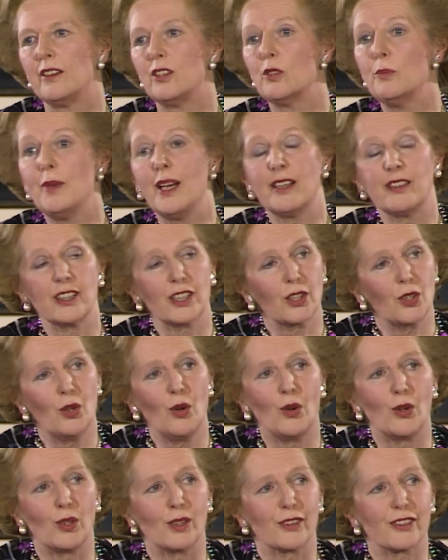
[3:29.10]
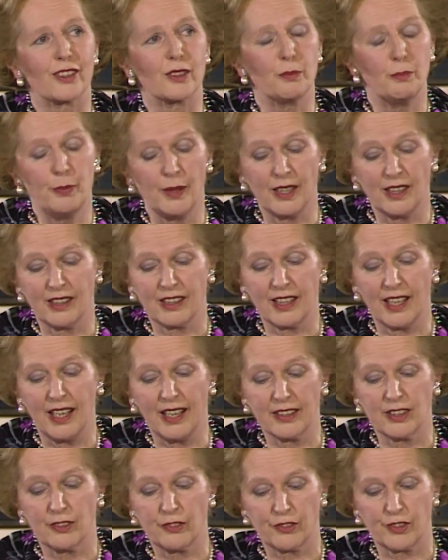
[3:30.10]
You may recall that Burke
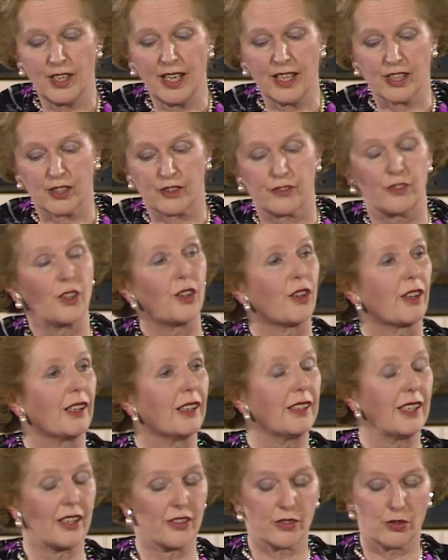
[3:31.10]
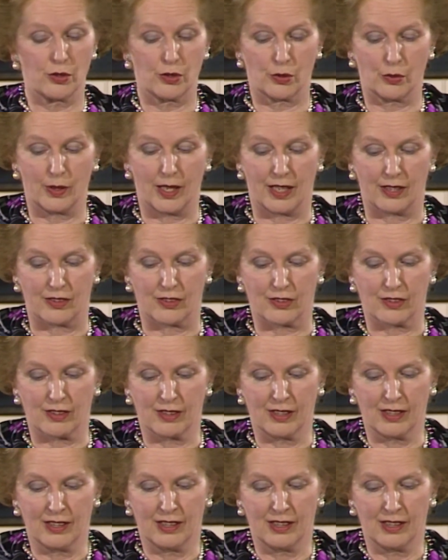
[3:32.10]
had a phrase for it, as always.